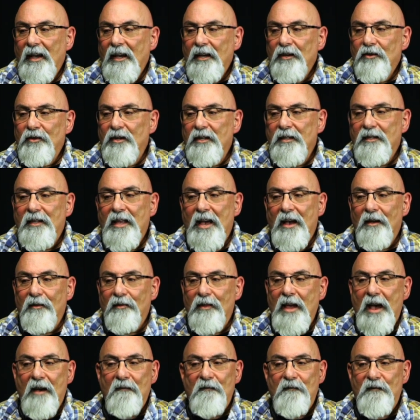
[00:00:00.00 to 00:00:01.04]
just
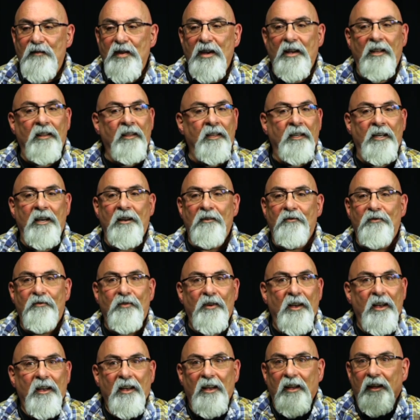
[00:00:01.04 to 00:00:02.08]
that feeling of
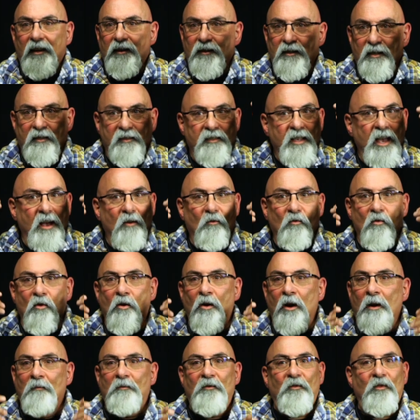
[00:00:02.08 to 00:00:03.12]
just that
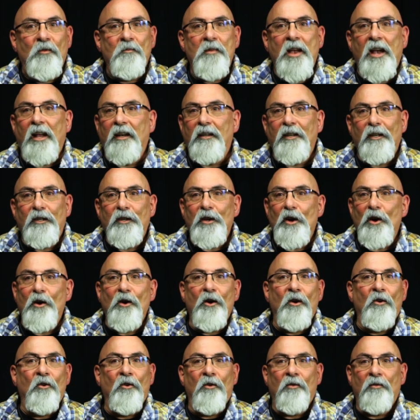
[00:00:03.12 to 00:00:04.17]
warmth from head to
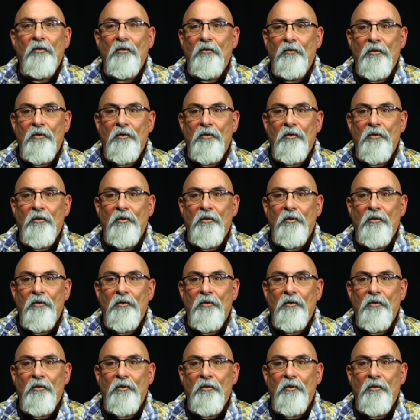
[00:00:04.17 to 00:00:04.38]
toe